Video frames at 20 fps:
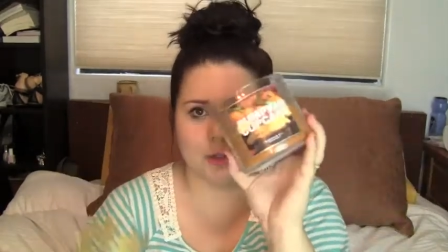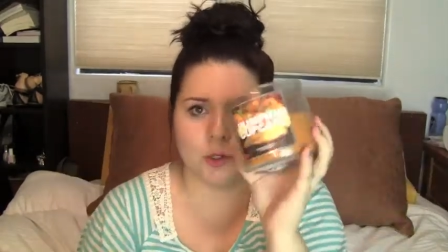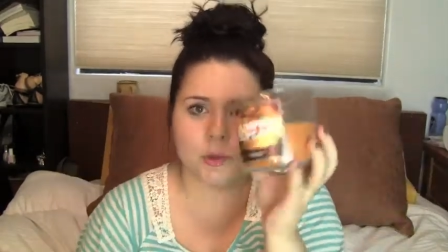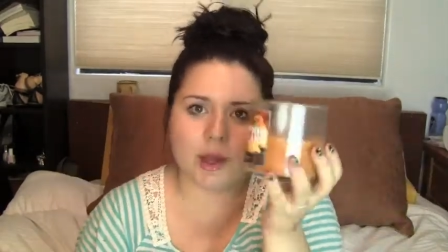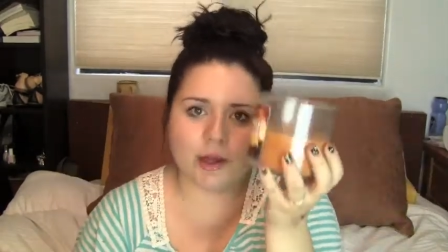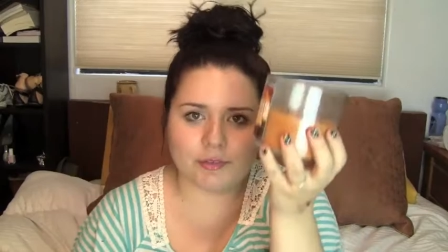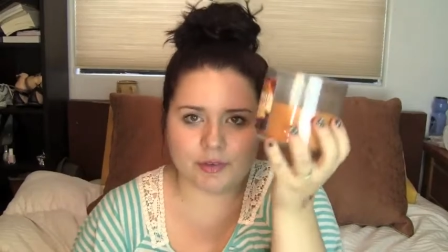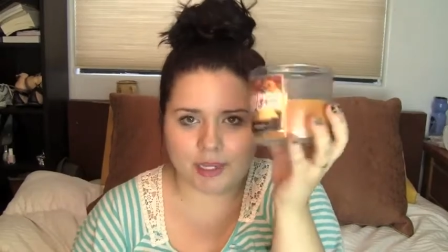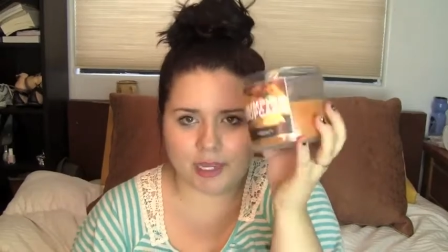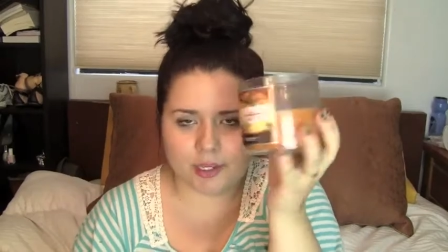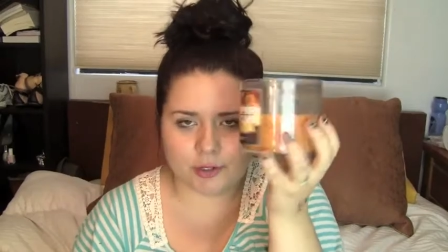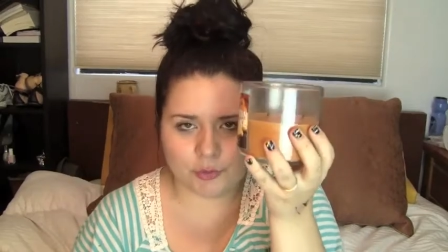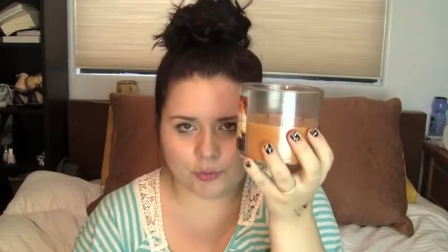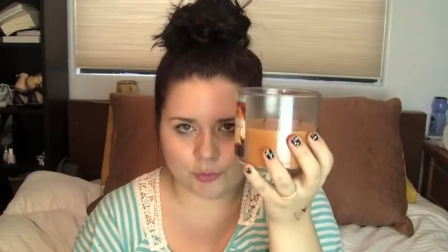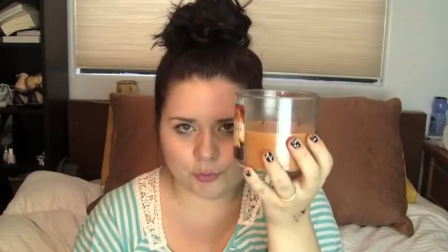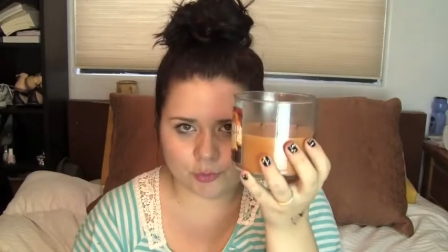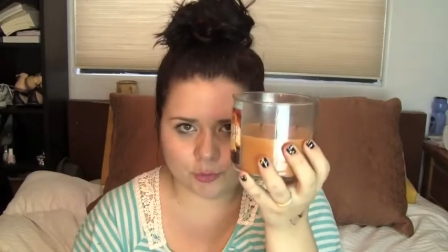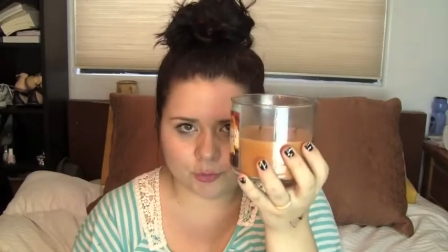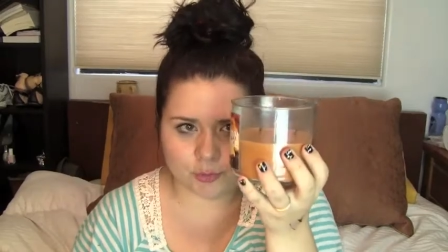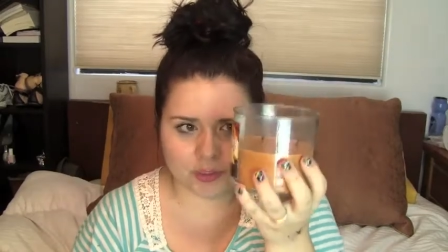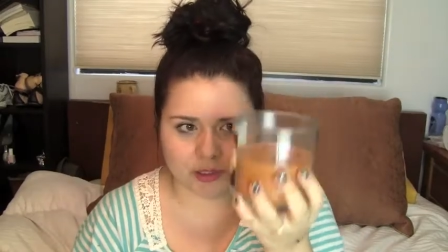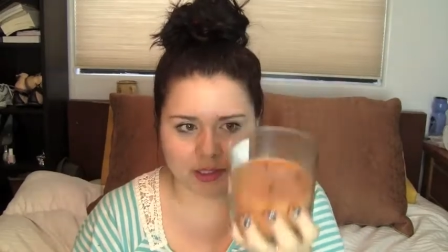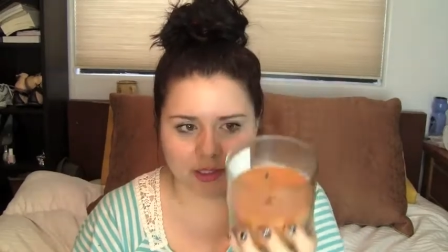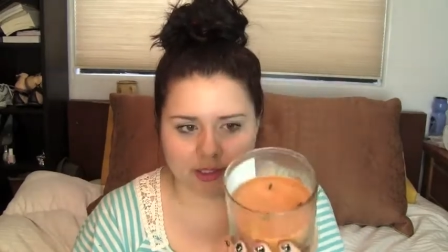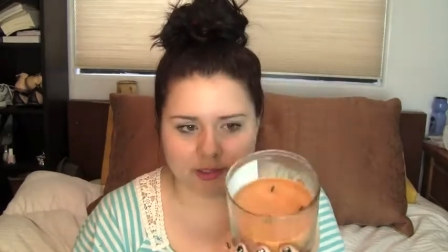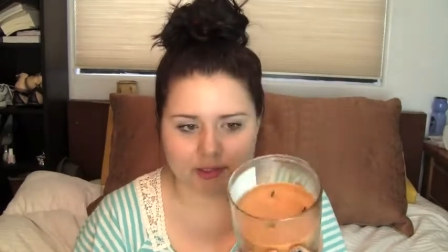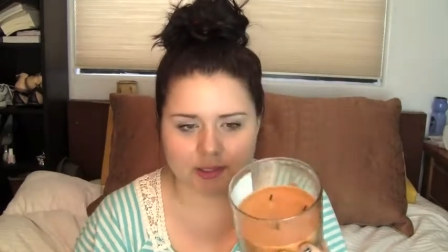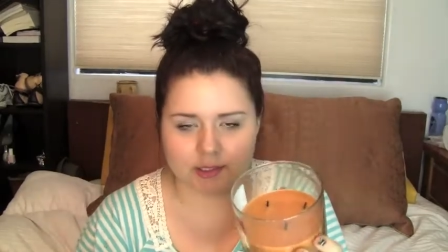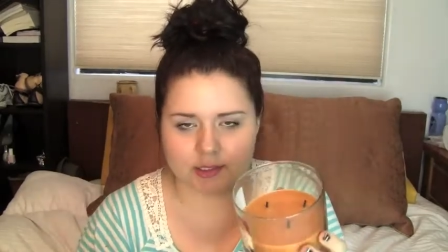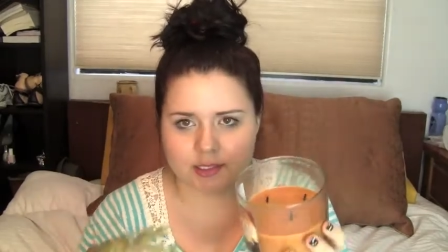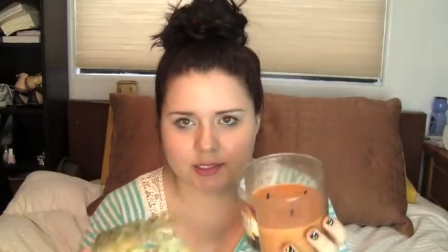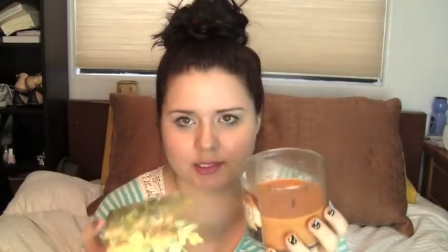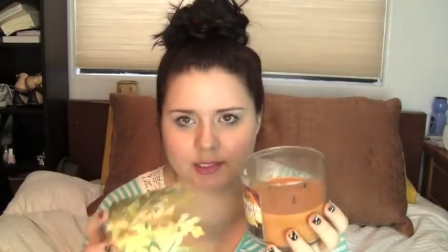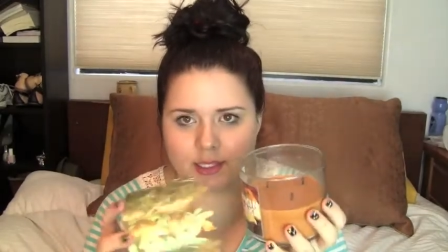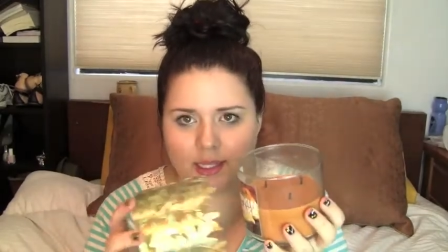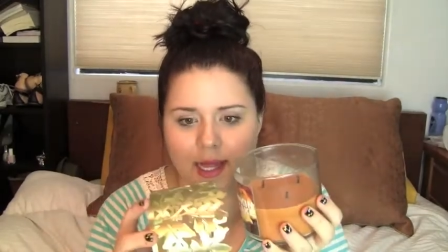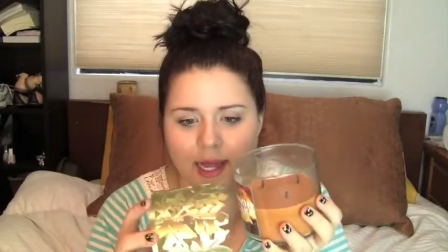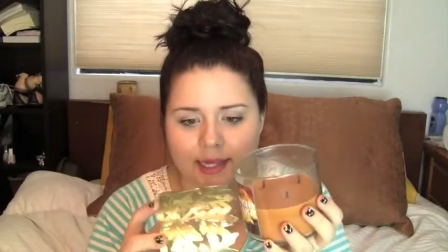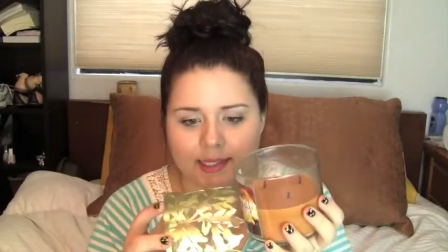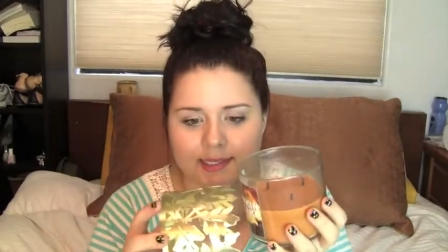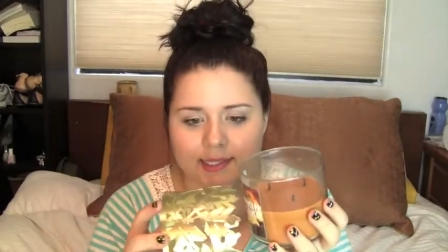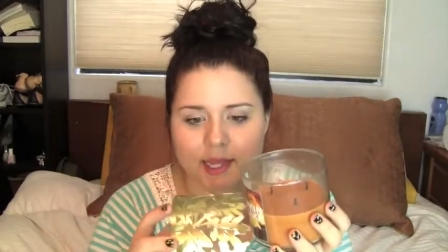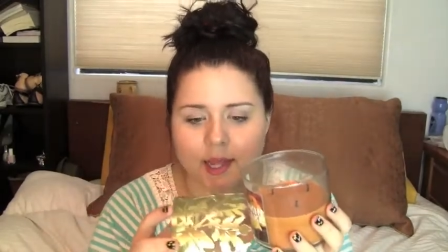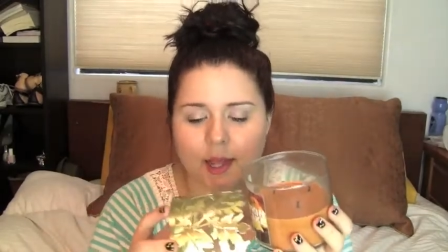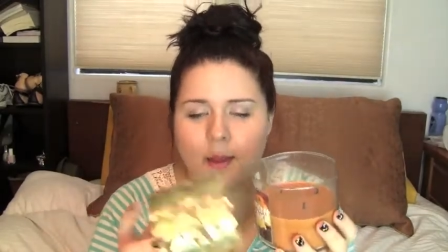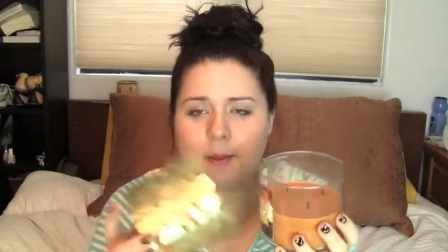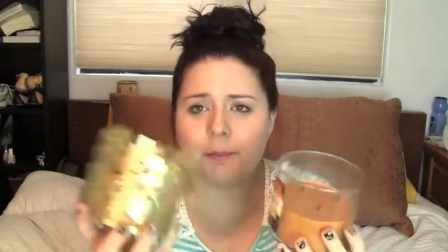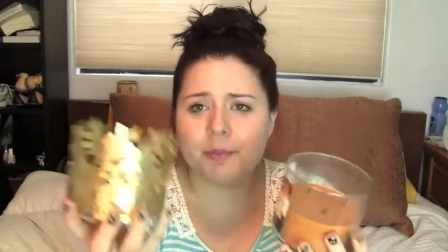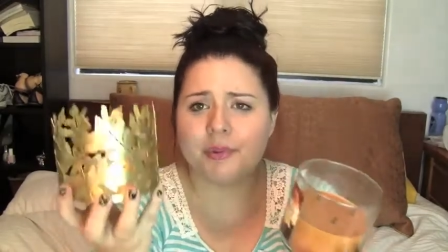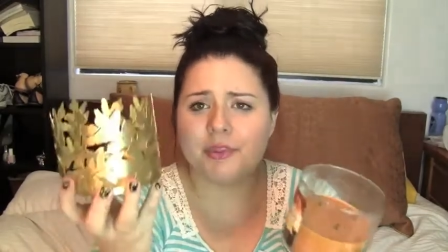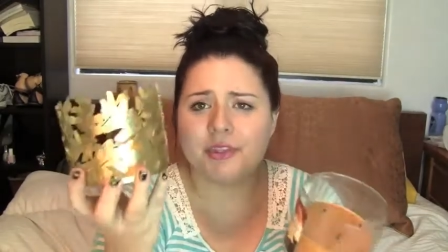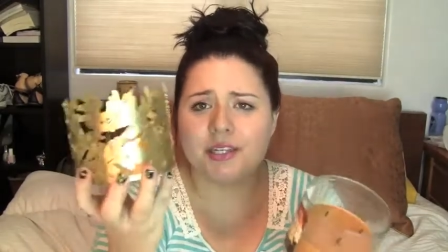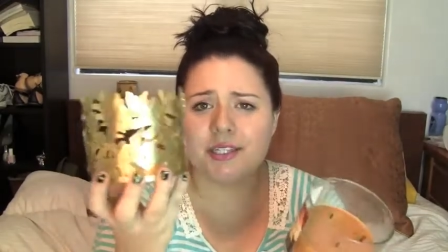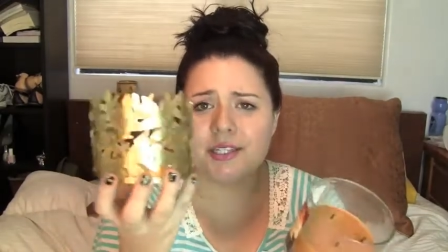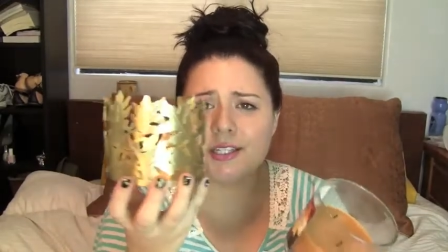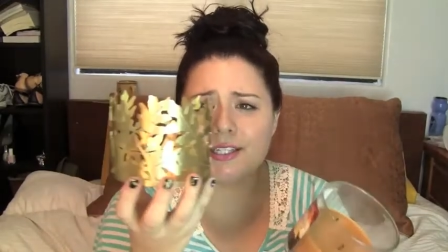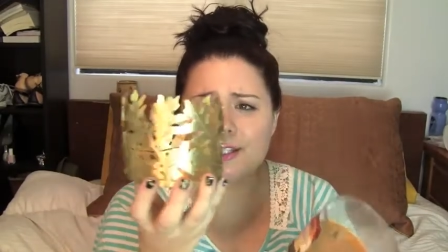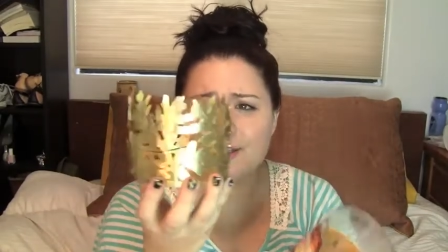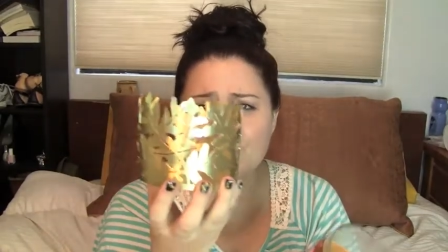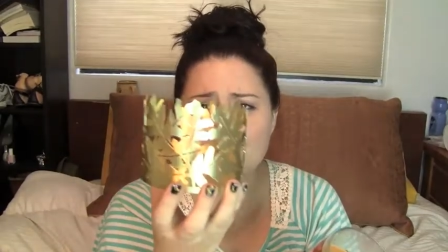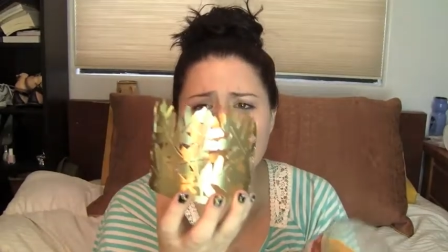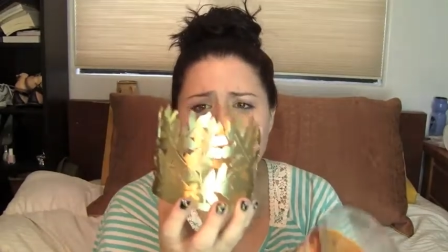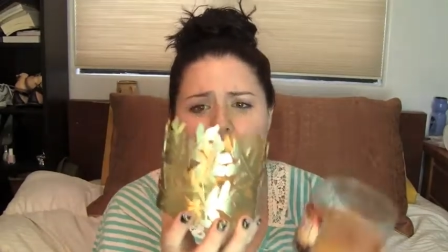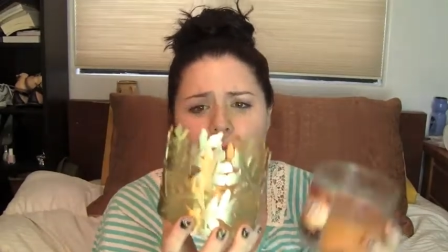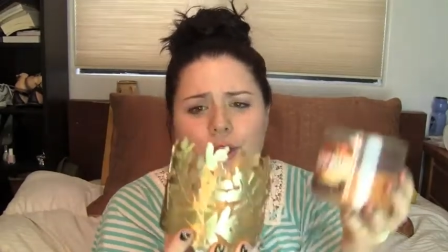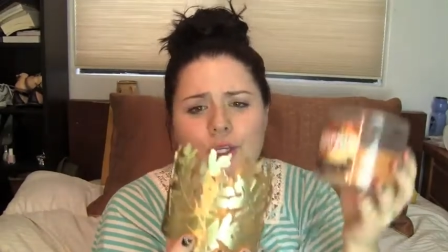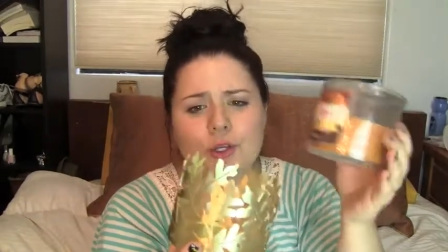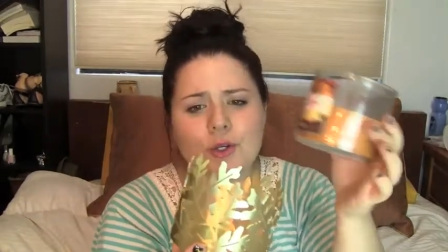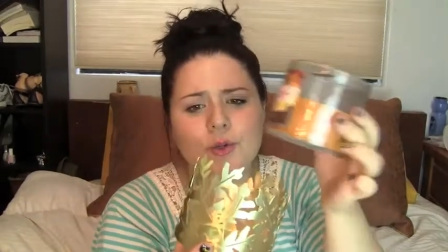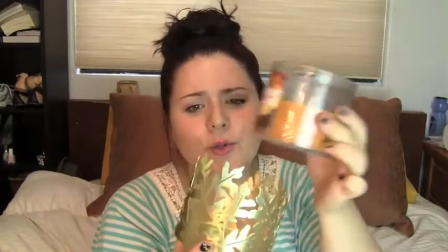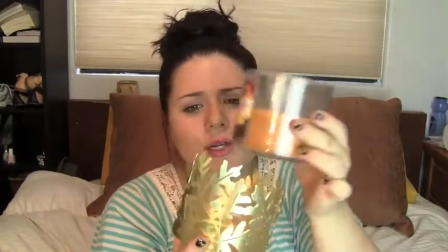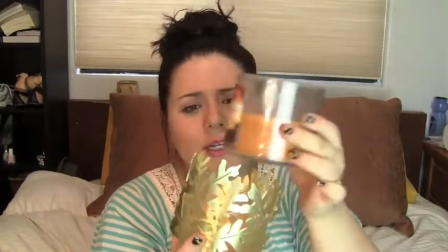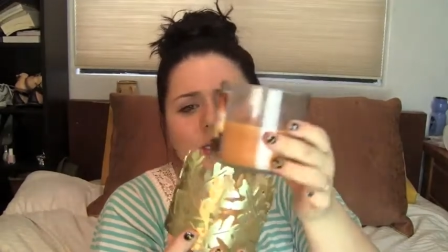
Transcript: you have a candle holder with this, it's just glass. But this is so cute.